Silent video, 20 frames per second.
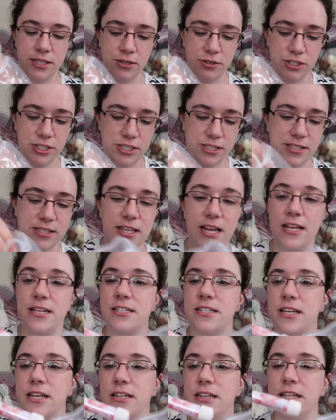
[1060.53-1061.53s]
So she
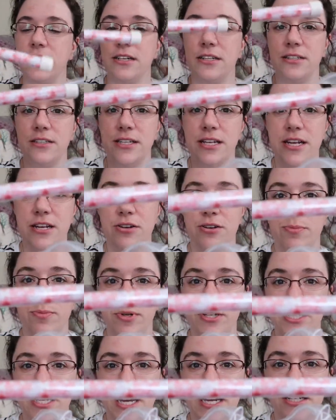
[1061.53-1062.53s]
sent a little needle
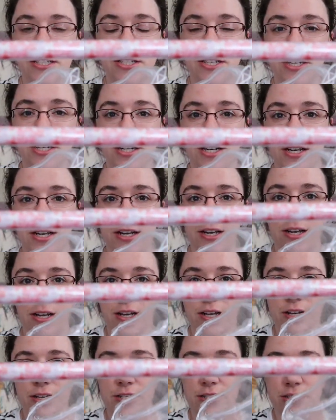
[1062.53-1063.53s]
protector.
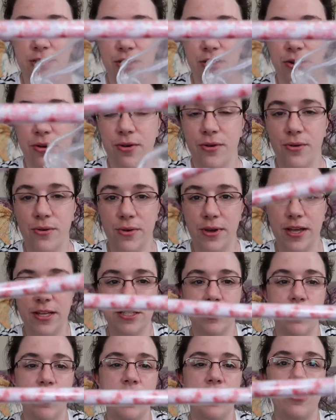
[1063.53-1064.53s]
So
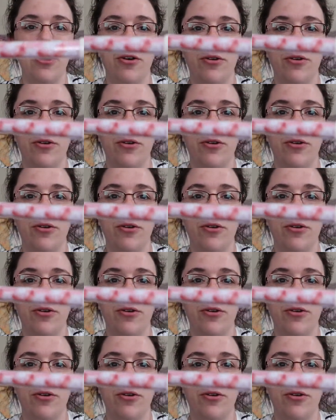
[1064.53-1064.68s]
it's one of